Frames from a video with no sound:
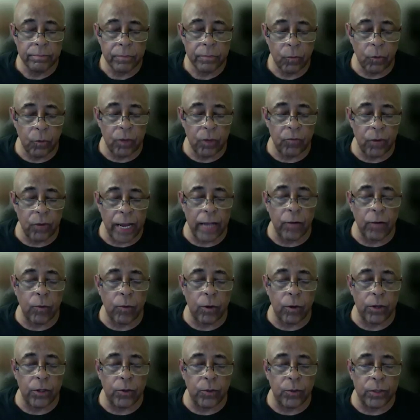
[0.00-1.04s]
what rank
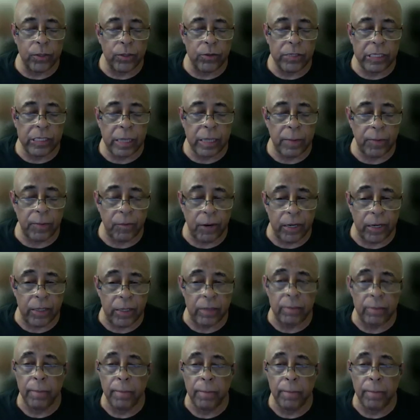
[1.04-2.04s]
were you when you separated?